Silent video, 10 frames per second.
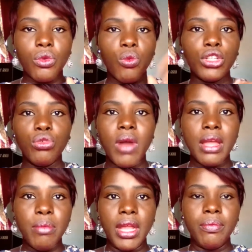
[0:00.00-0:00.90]
What do I
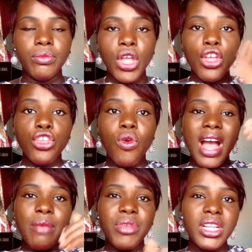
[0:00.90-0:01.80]
mean? Your
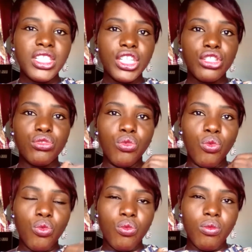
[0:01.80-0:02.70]
ability
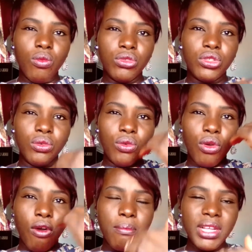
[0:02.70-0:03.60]
to
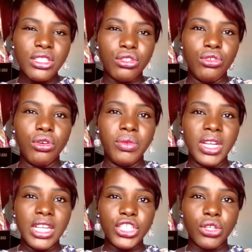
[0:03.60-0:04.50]
commit to your
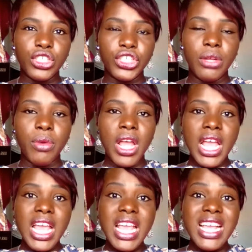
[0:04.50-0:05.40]
relationship
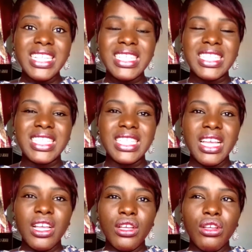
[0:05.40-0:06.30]
is
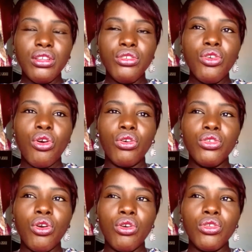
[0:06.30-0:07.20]
your
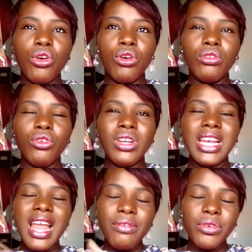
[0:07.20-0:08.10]

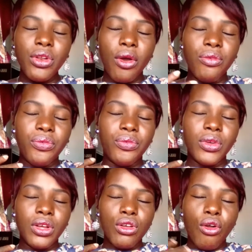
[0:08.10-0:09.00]
level of
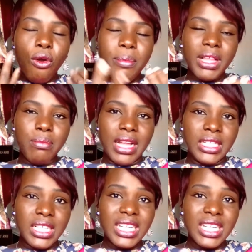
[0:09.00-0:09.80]
commitment.